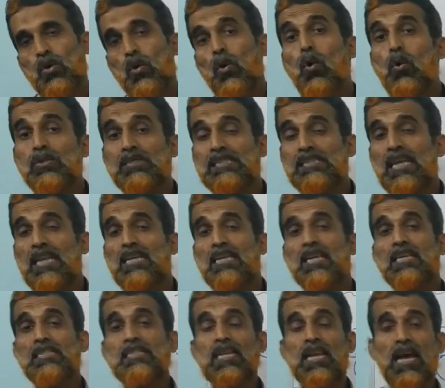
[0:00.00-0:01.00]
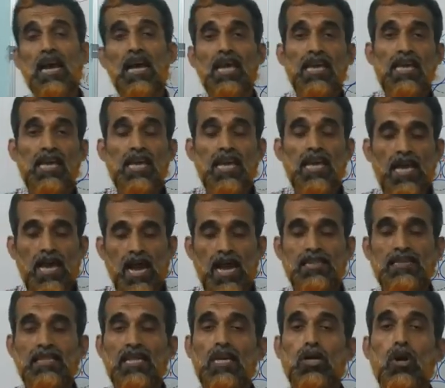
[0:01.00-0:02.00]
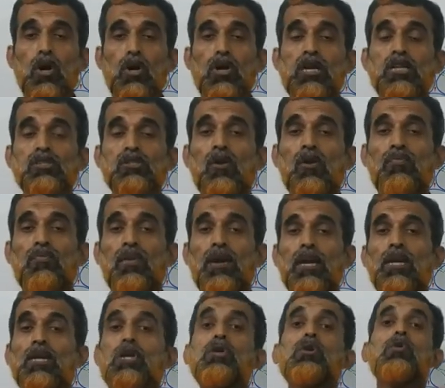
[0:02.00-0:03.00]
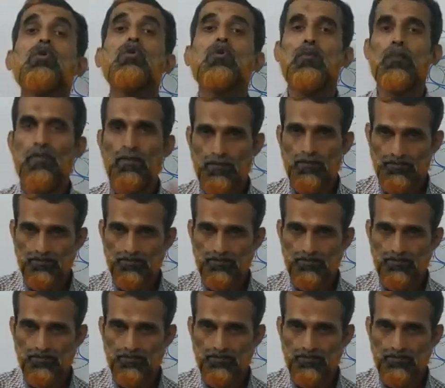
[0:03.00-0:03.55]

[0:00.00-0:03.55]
whose centers lie at the corners of a cube.